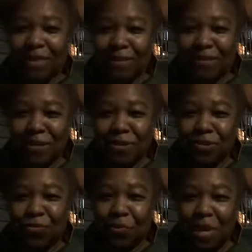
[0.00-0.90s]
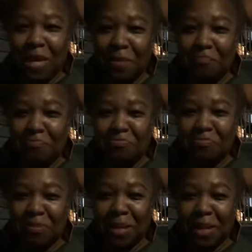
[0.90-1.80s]
this does for me.
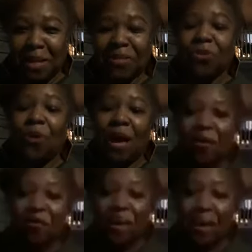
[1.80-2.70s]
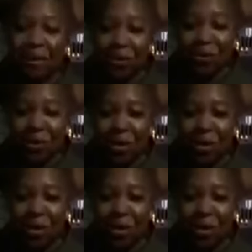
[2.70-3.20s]
So I hope that little